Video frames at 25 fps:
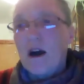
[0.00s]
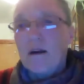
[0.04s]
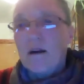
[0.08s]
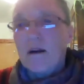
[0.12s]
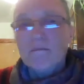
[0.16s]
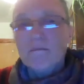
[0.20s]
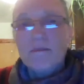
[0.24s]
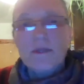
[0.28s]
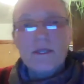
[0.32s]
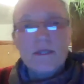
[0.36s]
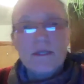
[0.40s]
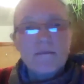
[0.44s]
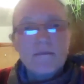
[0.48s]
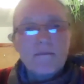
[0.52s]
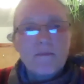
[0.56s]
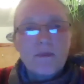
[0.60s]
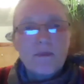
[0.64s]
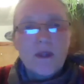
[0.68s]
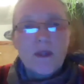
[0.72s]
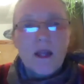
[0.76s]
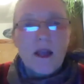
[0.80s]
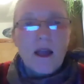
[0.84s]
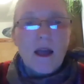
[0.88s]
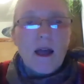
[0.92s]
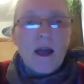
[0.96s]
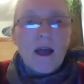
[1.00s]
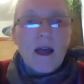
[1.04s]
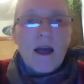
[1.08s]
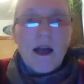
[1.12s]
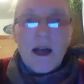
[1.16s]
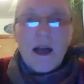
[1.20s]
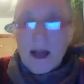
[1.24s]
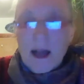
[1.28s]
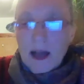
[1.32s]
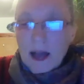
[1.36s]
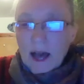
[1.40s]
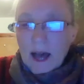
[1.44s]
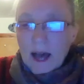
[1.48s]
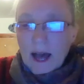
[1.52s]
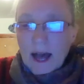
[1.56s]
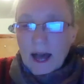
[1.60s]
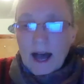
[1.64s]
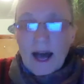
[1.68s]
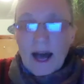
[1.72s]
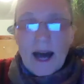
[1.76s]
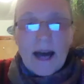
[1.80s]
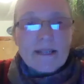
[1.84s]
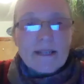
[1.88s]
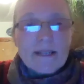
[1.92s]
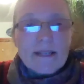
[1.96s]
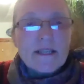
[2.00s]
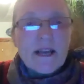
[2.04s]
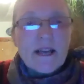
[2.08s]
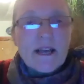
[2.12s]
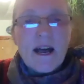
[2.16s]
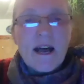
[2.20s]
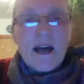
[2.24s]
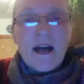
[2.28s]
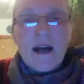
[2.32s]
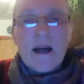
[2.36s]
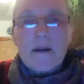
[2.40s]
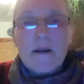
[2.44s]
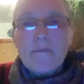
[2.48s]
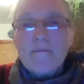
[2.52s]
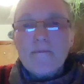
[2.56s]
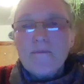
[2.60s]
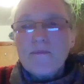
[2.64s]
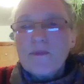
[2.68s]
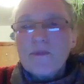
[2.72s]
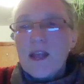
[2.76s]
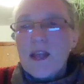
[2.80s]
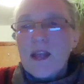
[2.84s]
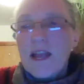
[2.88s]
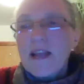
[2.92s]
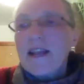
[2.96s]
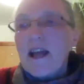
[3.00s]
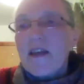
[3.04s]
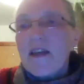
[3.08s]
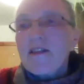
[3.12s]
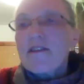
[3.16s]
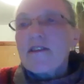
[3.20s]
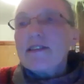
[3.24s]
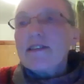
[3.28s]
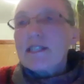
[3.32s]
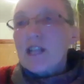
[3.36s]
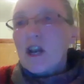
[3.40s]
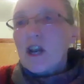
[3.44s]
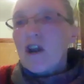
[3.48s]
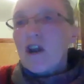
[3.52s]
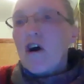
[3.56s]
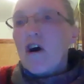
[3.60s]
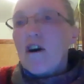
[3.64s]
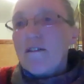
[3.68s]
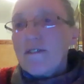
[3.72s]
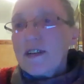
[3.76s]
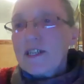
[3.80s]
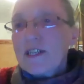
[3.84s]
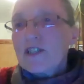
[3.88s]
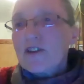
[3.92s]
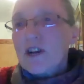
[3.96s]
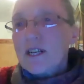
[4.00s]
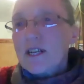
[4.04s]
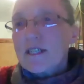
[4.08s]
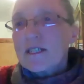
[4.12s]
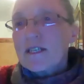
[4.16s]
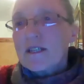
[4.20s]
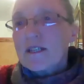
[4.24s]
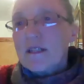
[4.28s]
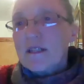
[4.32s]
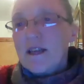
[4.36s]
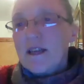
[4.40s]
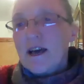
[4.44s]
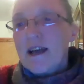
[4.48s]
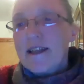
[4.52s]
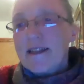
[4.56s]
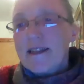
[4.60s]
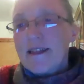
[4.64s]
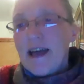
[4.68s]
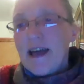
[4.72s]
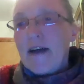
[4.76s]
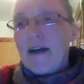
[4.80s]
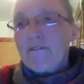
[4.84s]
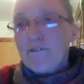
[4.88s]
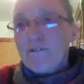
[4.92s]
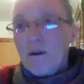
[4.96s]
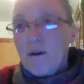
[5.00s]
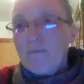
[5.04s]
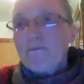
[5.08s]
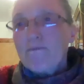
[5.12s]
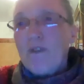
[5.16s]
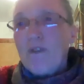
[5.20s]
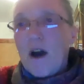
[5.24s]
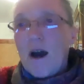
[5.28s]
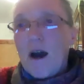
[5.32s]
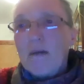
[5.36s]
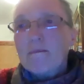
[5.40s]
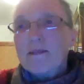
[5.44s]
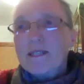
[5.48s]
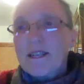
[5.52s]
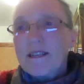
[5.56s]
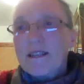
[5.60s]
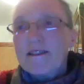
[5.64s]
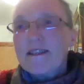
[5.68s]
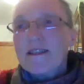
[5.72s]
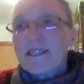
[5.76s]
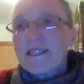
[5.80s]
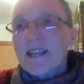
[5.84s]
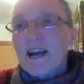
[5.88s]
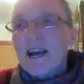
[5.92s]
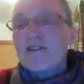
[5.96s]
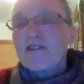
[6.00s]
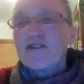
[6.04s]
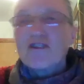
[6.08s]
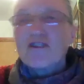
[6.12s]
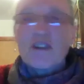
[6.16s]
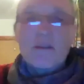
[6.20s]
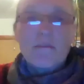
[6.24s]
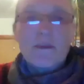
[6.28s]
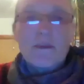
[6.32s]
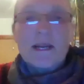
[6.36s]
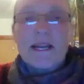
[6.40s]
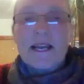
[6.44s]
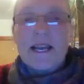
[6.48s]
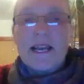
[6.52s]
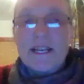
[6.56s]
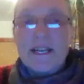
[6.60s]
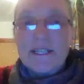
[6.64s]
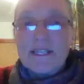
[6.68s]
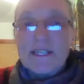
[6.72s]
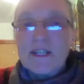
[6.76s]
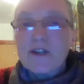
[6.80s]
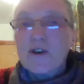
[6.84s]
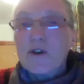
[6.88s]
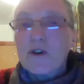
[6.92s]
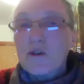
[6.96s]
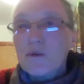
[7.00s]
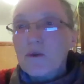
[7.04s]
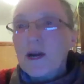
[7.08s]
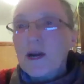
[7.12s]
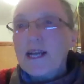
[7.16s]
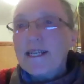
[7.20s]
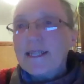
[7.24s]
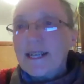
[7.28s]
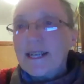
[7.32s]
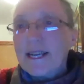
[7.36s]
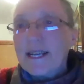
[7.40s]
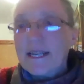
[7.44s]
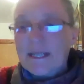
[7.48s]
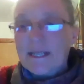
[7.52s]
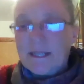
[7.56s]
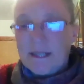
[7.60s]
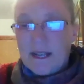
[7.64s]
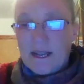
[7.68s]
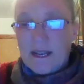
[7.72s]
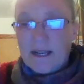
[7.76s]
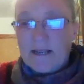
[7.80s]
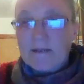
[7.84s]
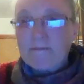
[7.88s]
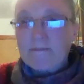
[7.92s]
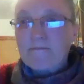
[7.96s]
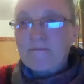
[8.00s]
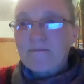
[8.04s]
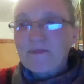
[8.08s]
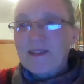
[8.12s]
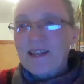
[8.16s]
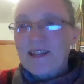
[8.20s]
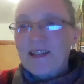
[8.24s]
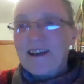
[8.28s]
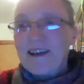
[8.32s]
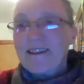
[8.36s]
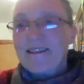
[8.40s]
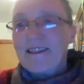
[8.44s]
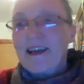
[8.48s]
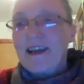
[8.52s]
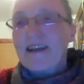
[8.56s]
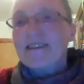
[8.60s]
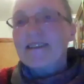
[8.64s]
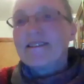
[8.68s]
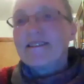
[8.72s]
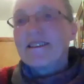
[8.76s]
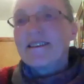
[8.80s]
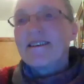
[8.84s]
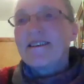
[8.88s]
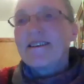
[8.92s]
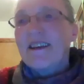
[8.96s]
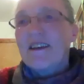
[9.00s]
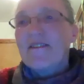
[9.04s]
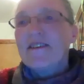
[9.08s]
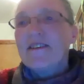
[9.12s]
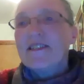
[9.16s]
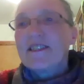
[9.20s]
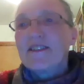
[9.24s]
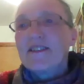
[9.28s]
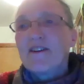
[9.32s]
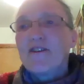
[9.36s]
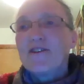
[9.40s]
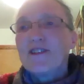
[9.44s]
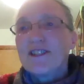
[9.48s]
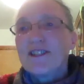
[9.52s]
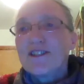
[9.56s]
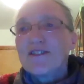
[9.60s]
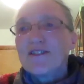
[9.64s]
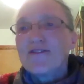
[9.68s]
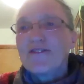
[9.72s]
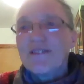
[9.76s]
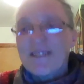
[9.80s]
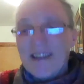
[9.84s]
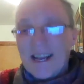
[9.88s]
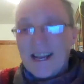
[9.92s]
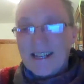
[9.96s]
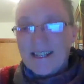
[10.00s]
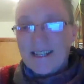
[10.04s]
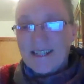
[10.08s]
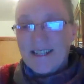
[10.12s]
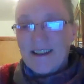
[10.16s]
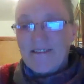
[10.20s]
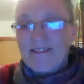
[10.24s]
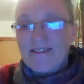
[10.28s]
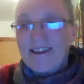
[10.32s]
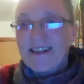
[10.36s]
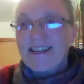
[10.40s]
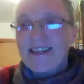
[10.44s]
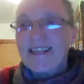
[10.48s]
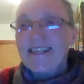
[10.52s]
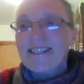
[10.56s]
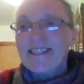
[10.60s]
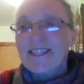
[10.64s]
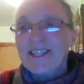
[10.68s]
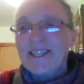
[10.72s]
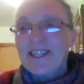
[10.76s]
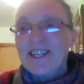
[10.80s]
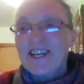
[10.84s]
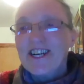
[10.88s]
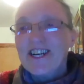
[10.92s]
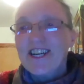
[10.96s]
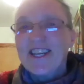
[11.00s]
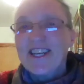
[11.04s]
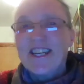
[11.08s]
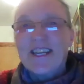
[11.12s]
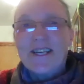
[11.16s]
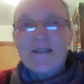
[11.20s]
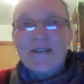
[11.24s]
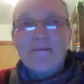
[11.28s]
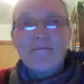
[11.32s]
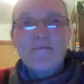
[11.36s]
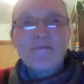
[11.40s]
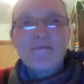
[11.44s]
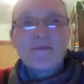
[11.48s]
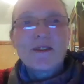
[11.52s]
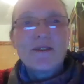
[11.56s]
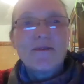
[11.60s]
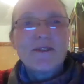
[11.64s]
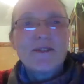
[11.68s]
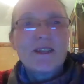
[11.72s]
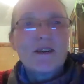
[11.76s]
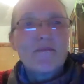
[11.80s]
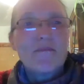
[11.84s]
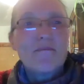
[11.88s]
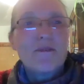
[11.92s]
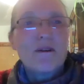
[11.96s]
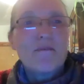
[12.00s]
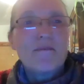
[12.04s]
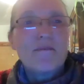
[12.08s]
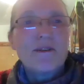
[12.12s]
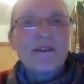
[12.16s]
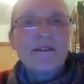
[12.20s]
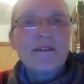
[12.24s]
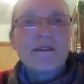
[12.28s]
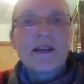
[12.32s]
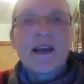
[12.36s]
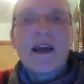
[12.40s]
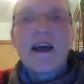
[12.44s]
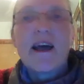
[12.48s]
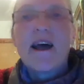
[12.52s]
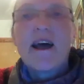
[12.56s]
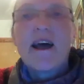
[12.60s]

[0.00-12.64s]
farms and um, you know there is a lot of interest in, in that from farmers in this country but it isn't always easy and there's you know it's not sort of necessarily an easy journey which i'll probably